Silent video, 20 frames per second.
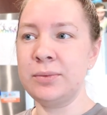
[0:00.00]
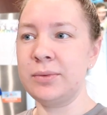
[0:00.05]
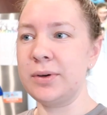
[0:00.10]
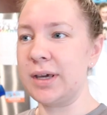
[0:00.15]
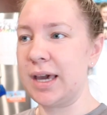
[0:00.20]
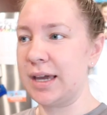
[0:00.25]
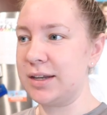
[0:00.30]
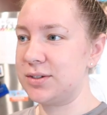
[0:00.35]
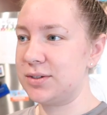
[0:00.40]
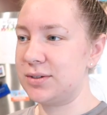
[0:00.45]

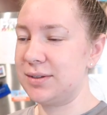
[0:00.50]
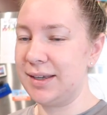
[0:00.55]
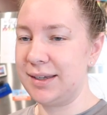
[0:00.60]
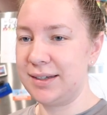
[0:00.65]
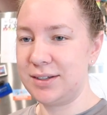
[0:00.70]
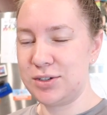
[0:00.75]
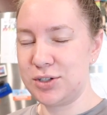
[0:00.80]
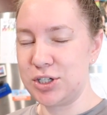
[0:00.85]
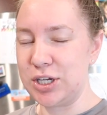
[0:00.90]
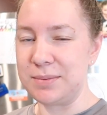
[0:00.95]
we had
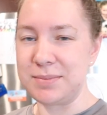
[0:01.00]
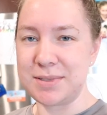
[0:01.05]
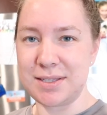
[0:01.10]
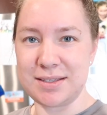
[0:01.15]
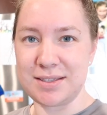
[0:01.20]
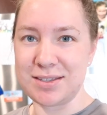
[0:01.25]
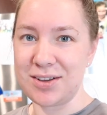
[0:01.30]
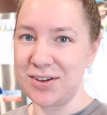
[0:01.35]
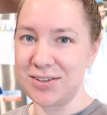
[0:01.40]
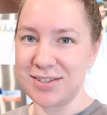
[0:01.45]
like chips
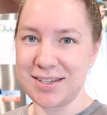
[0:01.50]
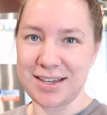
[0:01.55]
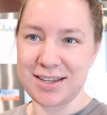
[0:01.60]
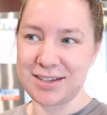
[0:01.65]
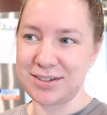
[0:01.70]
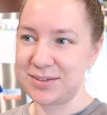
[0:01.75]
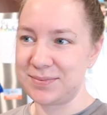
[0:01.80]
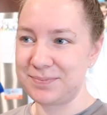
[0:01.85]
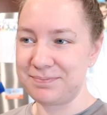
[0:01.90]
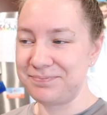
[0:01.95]
and salsa
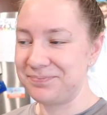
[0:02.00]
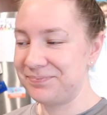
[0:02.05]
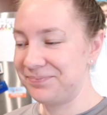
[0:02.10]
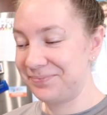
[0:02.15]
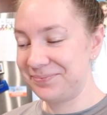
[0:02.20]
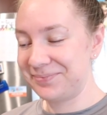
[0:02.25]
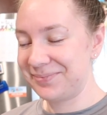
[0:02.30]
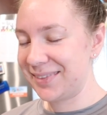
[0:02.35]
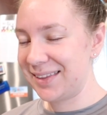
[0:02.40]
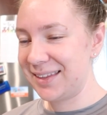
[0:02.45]
and
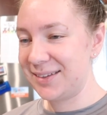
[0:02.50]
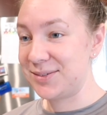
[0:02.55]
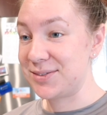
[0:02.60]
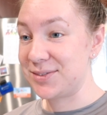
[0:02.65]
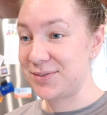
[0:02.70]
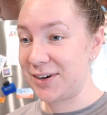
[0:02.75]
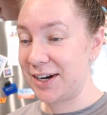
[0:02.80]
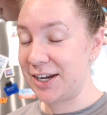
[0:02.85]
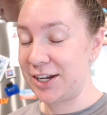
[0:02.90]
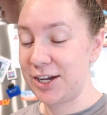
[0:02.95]
it
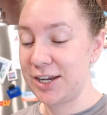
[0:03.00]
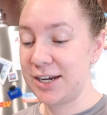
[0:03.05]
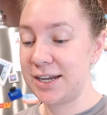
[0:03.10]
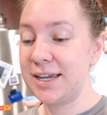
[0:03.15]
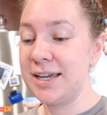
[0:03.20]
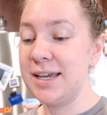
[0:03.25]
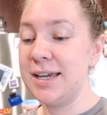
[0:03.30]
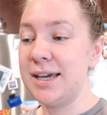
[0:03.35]
was very good.